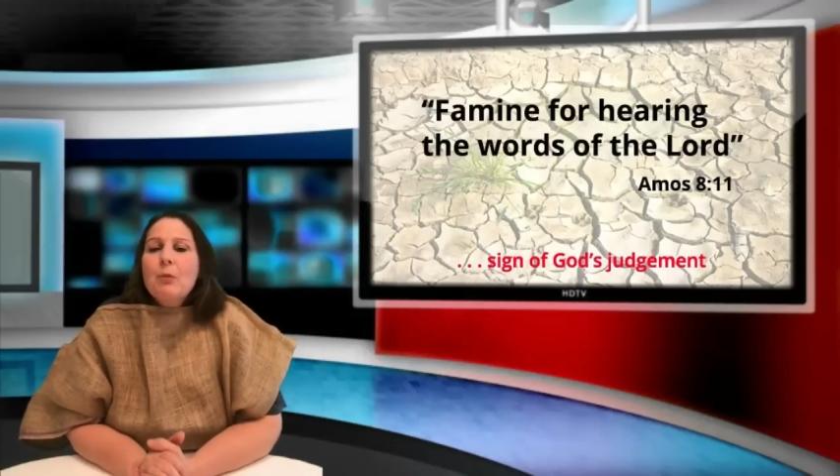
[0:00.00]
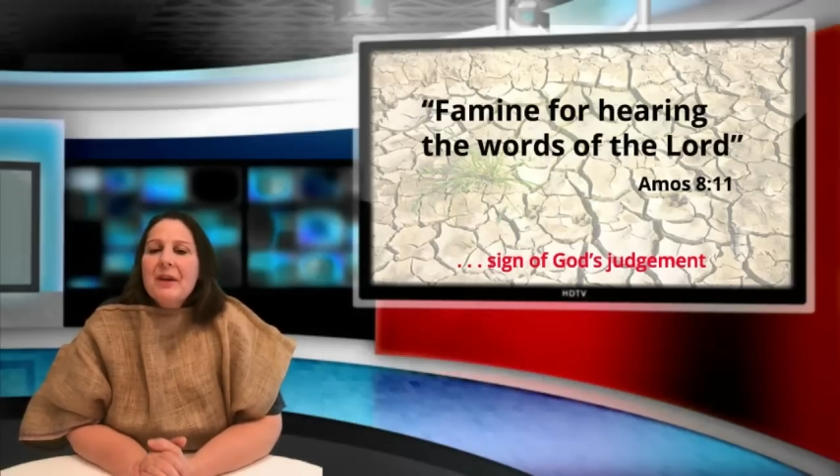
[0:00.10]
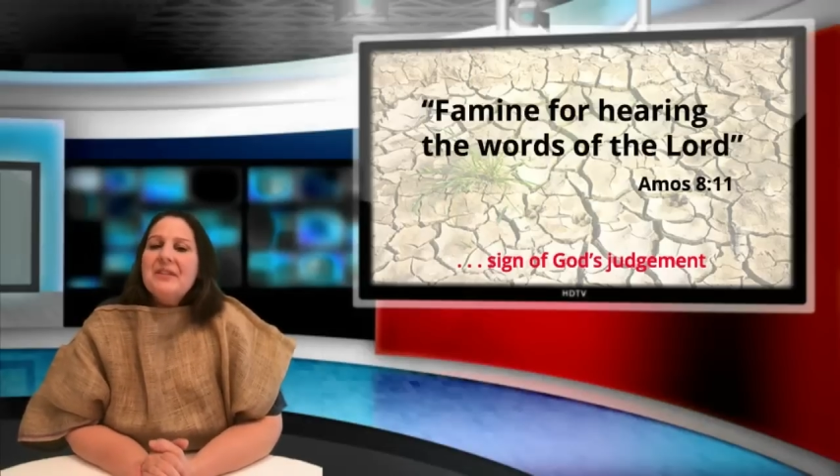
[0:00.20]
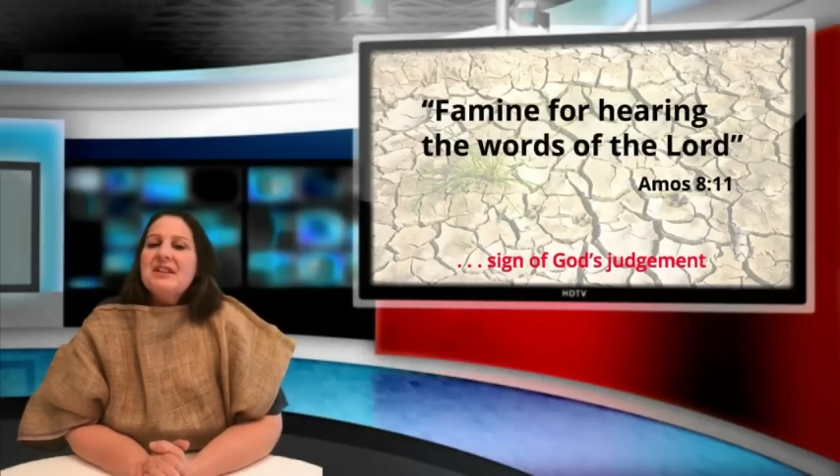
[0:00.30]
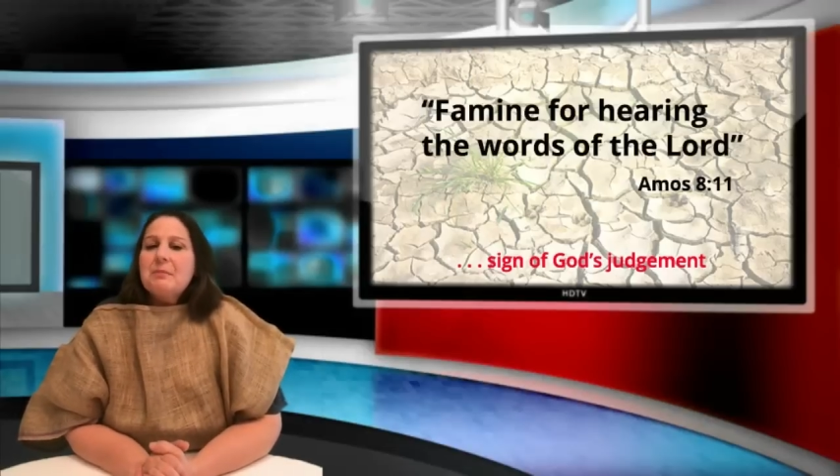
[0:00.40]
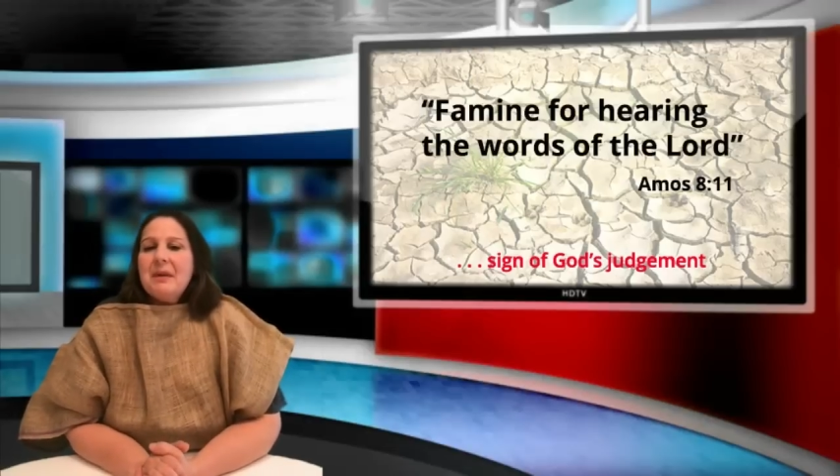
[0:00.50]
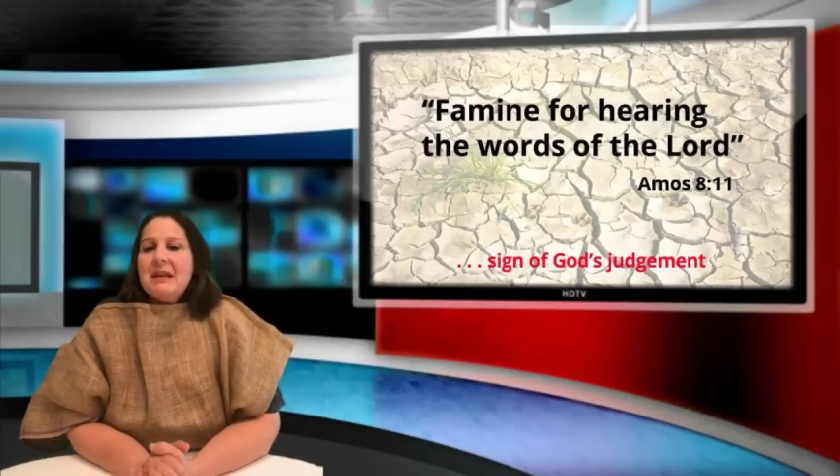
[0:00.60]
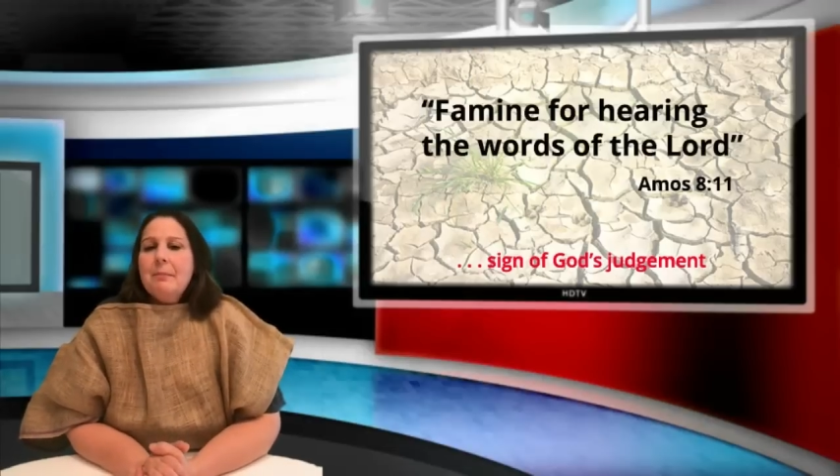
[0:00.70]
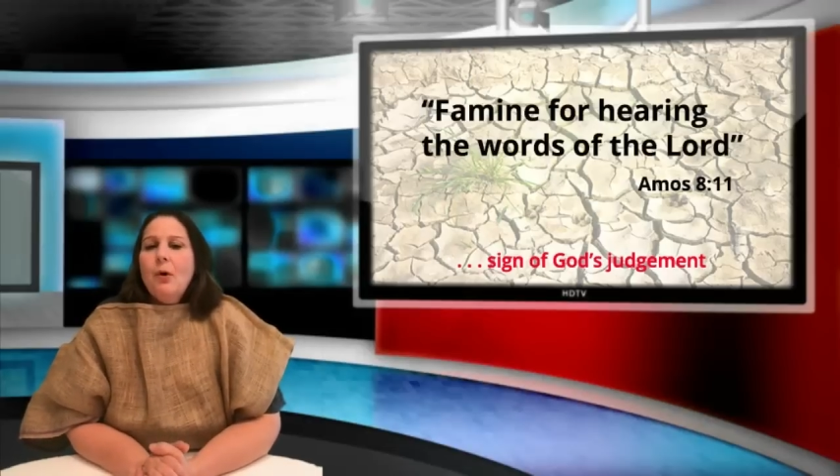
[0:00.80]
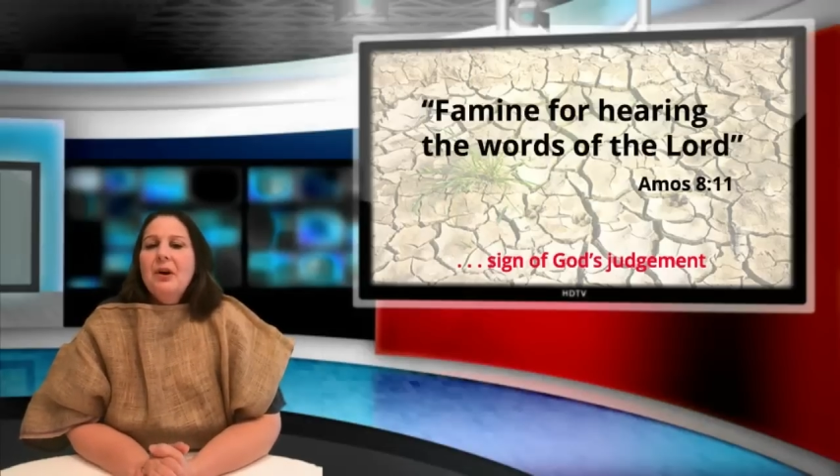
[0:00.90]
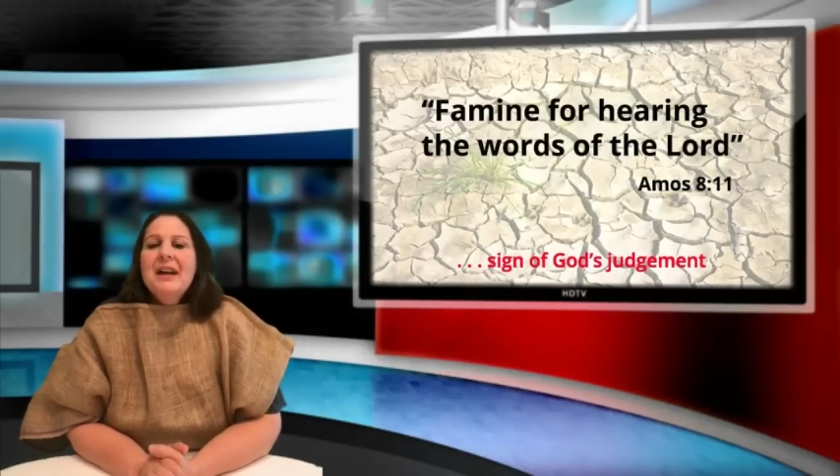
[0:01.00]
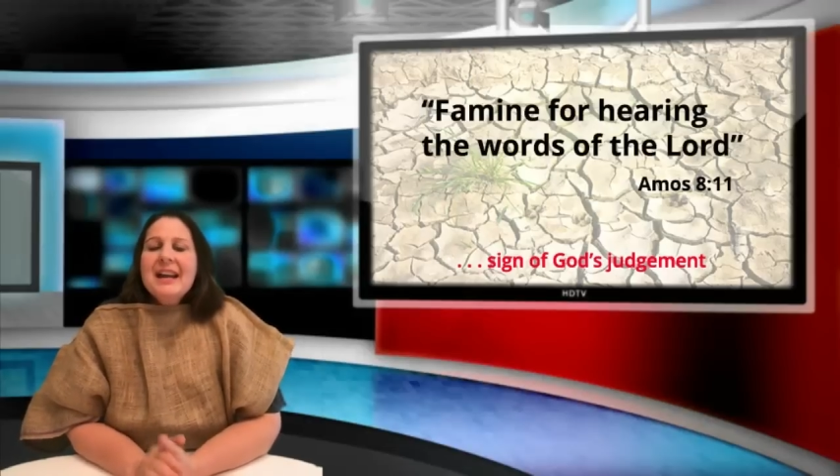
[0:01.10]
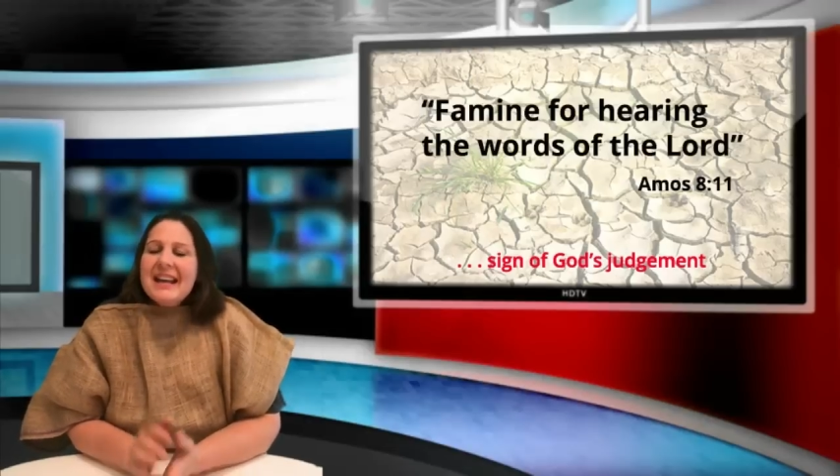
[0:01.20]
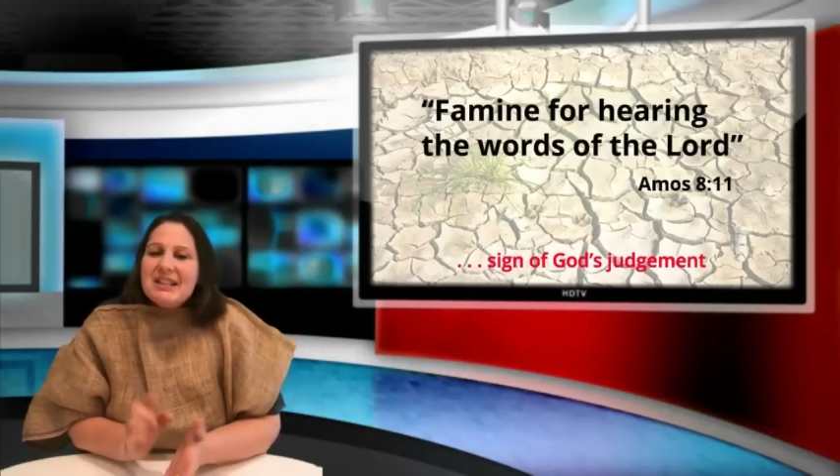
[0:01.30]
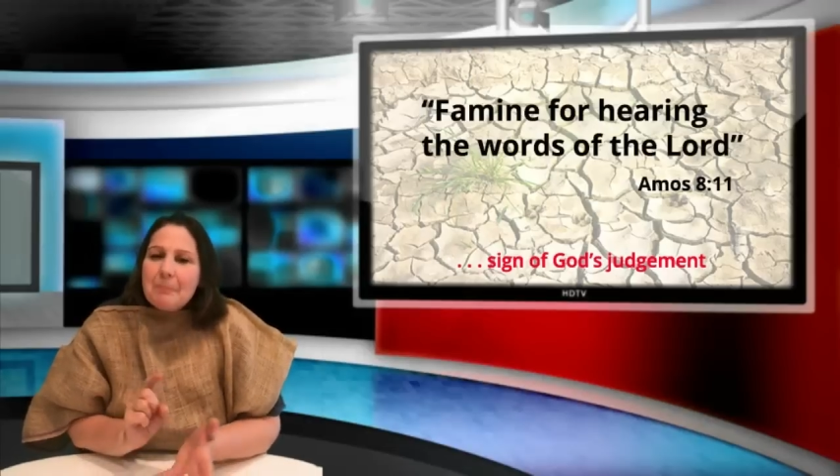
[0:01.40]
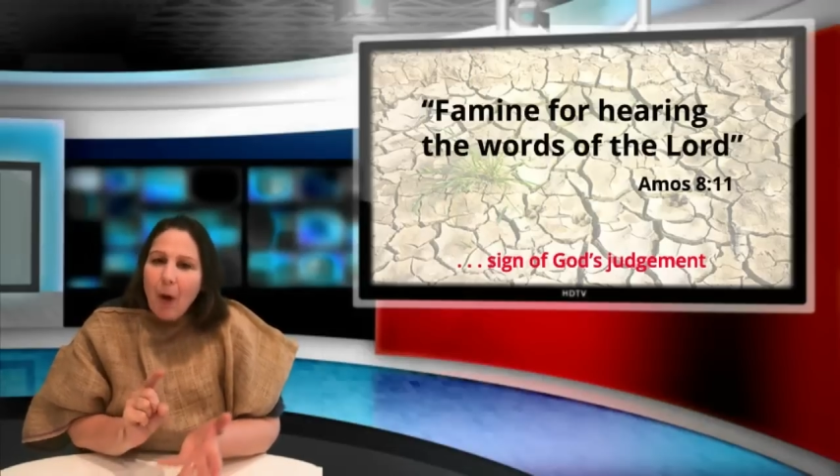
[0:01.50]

with his people. He's